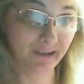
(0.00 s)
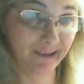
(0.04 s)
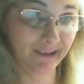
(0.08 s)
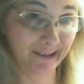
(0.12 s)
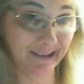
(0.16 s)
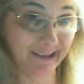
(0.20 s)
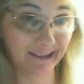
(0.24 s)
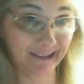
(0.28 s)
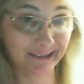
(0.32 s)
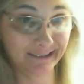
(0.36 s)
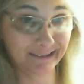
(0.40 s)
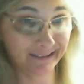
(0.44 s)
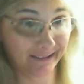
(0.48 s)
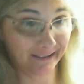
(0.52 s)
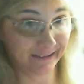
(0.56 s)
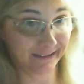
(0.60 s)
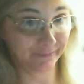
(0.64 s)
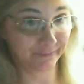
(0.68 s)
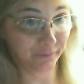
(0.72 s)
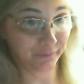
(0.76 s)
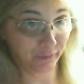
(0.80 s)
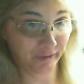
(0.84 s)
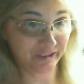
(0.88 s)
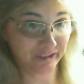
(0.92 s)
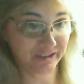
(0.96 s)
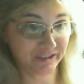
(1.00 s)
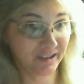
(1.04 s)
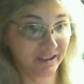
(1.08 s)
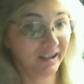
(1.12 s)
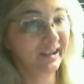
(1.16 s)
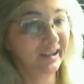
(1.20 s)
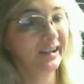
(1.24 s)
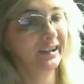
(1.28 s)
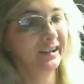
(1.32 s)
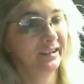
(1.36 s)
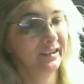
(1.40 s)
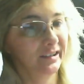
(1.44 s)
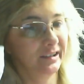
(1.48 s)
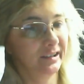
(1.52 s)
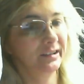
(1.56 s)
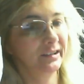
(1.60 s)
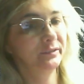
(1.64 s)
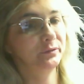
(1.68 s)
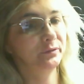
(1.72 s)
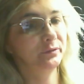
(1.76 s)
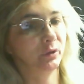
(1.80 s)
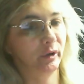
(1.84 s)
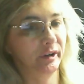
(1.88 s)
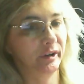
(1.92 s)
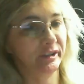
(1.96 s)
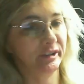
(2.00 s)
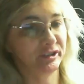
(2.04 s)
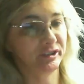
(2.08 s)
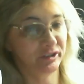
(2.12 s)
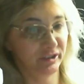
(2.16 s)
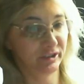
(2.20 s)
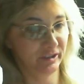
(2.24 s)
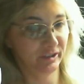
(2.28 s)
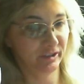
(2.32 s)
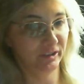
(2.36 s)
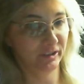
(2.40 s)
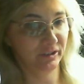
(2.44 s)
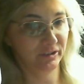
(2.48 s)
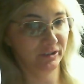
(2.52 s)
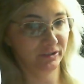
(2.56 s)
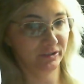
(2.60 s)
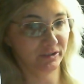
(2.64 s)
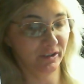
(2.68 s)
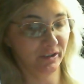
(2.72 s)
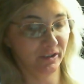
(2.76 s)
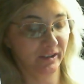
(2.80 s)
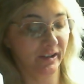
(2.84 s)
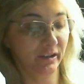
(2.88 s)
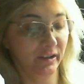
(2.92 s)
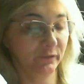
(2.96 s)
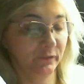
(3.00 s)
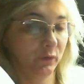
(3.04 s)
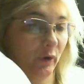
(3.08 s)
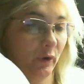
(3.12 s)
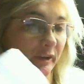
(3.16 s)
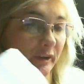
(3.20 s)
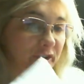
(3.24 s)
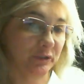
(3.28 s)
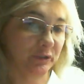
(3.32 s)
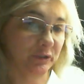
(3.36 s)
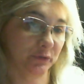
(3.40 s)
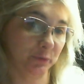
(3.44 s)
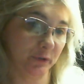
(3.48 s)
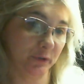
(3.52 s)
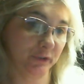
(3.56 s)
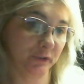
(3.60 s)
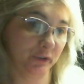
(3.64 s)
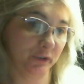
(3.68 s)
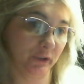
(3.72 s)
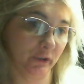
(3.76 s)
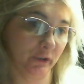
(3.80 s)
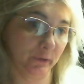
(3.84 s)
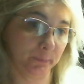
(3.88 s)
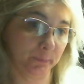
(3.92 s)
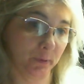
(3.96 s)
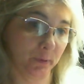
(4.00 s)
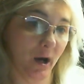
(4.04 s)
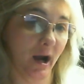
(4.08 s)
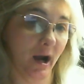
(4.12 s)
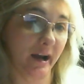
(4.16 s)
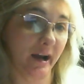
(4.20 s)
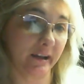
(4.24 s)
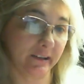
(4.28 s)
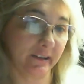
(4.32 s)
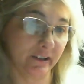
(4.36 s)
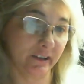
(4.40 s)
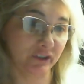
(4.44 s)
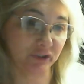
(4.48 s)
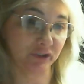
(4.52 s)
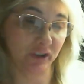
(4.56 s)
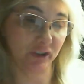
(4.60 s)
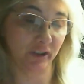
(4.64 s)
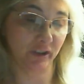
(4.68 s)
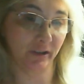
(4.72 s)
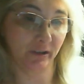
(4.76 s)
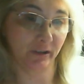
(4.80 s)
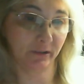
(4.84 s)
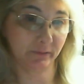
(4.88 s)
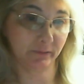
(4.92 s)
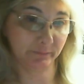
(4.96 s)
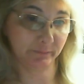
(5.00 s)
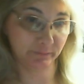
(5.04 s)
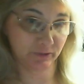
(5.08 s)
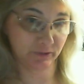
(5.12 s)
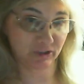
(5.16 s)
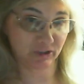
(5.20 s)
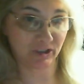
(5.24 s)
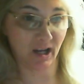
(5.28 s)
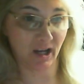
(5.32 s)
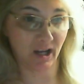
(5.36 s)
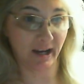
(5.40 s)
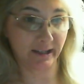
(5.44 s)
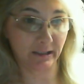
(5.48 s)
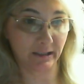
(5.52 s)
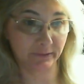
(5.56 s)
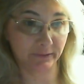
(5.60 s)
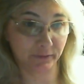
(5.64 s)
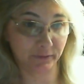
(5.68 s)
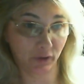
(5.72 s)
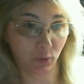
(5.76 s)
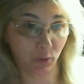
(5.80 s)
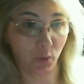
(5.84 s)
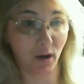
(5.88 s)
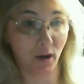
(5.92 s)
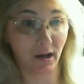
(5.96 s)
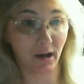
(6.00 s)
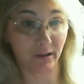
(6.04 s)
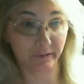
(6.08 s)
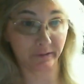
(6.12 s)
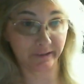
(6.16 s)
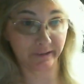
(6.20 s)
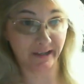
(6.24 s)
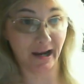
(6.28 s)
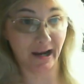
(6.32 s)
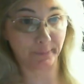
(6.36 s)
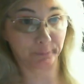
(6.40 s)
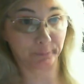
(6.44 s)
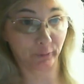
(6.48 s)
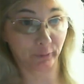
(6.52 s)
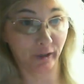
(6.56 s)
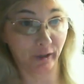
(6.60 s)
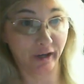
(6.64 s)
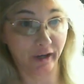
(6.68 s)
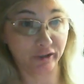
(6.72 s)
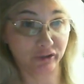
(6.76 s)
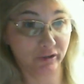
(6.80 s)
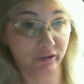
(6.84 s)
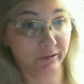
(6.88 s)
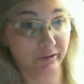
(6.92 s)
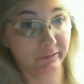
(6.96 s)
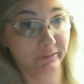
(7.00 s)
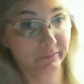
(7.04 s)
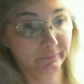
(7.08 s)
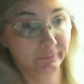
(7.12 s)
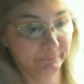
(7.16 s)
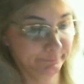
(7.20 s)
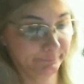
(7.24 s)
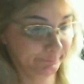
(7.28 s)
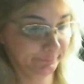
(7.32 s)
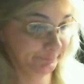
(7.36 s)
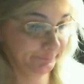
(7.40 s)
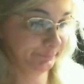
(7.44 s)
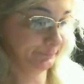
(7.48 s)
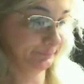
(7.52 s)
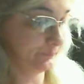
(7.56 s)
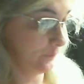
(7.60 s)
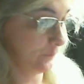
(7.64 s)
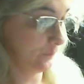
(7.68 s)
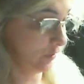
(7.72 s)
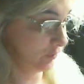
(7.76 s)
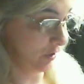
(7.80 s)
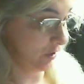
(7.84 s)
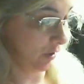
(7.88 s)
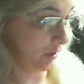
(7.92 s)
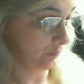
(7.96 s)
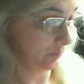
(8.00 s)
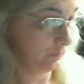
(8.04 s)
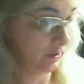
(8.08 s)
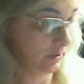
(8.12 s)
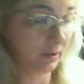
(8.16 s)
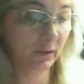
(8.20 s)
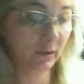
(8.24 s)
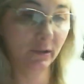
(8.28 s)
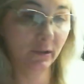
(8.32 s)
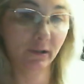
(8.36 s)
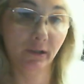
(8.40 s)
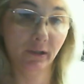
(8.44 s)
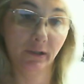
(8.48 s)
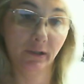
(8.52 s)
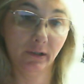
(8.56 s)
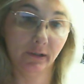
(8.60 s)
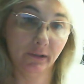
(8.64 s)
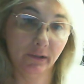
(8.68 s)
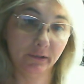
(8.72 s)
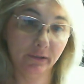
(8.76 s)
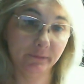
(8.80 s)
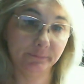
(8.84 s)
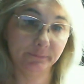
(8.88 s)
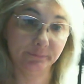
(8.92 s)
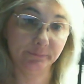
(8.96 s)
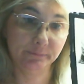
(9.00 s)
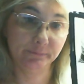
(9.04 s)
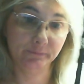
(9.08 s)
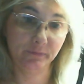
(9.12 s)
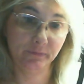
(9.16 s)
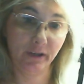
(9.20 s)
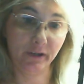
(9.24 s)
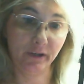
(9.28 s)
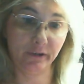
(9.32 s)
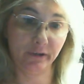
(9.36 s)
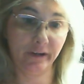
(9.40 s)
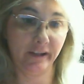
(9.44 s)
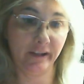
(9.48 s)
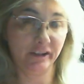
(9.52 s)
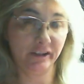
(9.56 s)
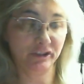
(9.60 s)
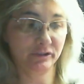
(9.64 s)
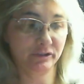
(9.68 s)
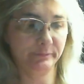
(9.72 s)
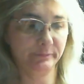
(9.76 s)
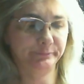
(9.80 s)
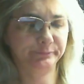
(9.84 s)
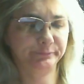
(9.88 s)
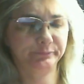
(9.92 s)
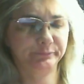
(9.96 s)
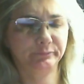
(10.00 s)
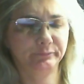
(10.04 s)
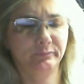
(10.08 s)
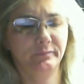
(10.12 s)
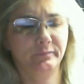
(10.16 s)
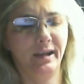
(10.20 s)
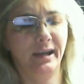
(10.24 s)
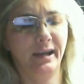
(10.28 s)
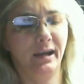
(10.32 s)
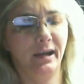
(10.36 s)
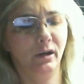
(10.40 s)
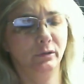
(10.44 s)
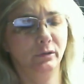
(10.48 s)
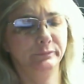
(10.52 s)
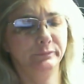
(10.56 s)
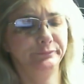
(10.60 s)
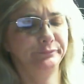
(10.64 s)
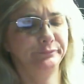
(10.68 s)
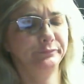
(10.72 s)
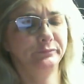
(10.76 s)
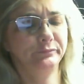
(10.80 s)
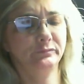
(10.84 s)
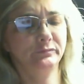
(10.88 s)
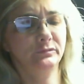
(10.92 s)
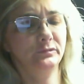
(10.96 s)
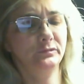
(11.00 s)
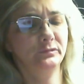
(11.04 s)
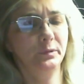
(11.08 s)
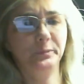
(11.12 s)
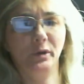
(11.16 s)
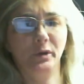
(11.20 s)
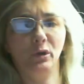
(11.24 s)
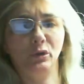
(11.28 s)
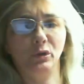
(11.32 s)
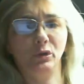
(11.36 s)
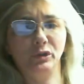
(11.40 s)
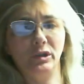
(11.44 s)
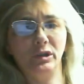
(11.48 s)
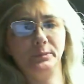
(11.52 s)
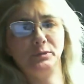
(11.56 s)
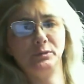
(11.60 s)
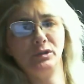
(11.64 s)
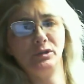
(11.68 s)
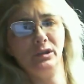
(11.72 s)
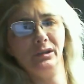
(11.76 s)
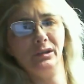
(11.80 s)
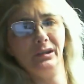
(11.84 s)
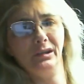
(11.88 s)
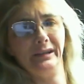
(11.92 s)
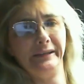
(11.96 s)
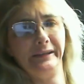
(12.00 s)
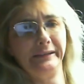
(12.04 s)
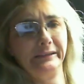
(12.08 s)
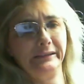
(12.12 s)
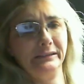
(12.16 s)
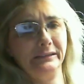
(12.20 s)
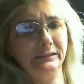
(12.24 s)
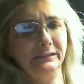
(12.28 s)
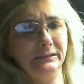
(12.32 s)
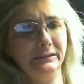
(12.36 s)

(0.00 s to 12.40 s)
And the invoice. The invoice is, an invoice with your product is a sign of a quality operation. So, here it is. Now, let me hold it up to the light.